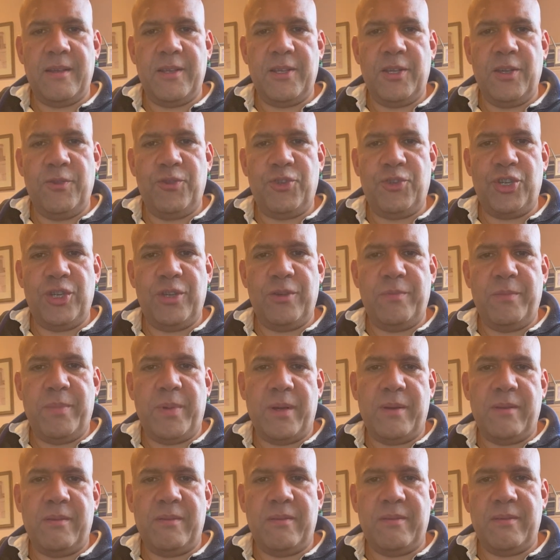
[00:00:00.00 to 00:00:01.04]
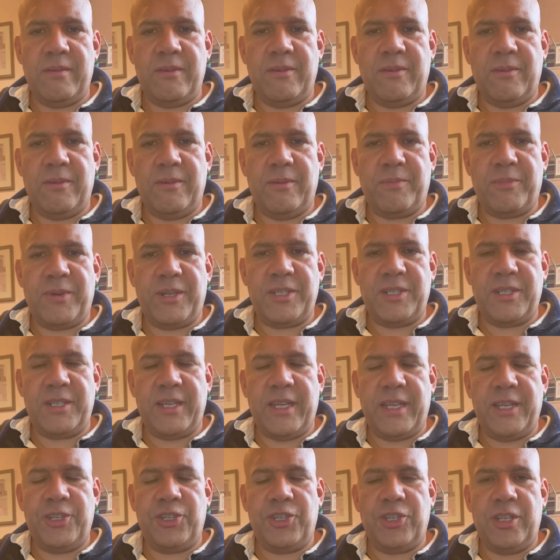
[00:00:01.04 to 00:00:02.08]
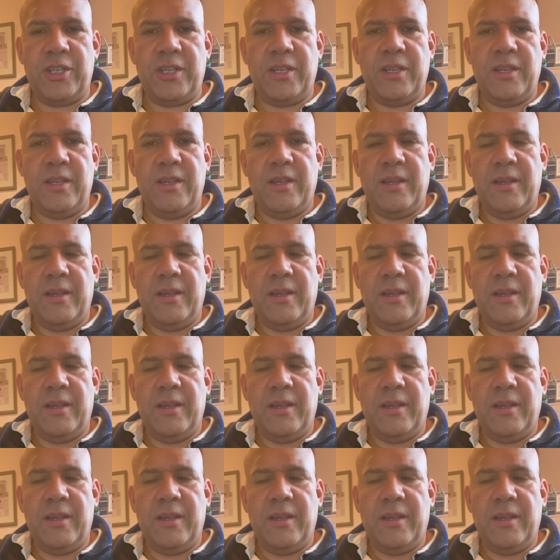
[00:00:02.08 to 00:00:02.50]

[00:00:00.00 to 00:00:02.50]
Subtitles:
YouTube or presentation